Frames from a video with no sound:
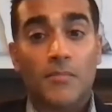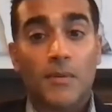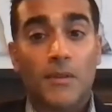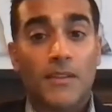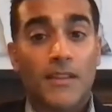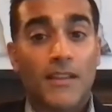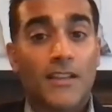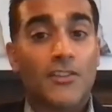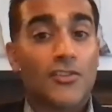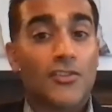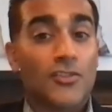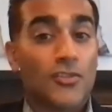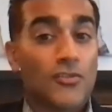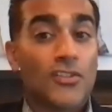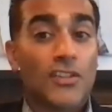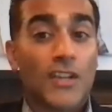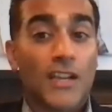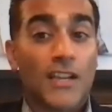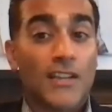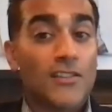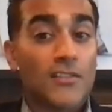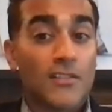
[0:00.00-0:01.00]
but they can show
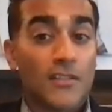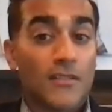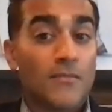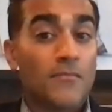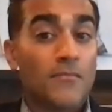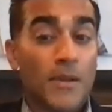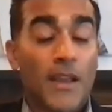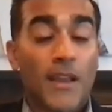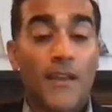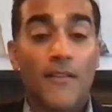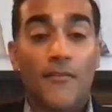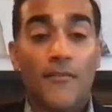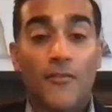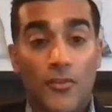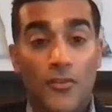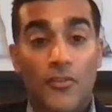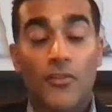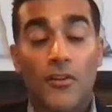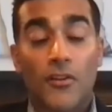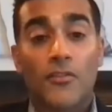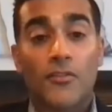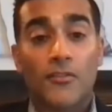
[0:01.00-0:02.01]
changes in behavior
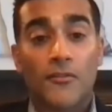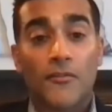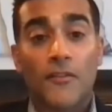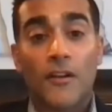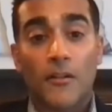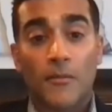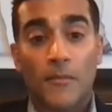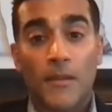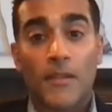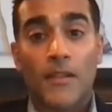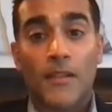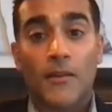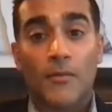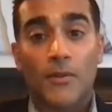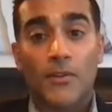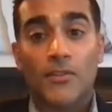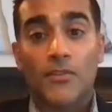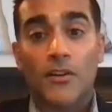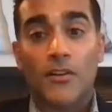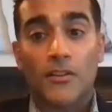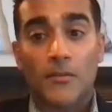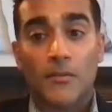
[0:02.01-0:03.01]
or, or development like we
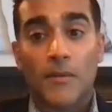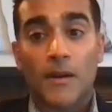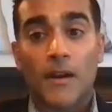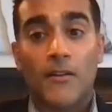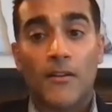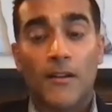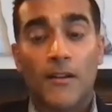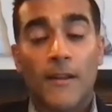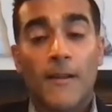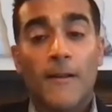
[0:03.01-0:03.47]
talked about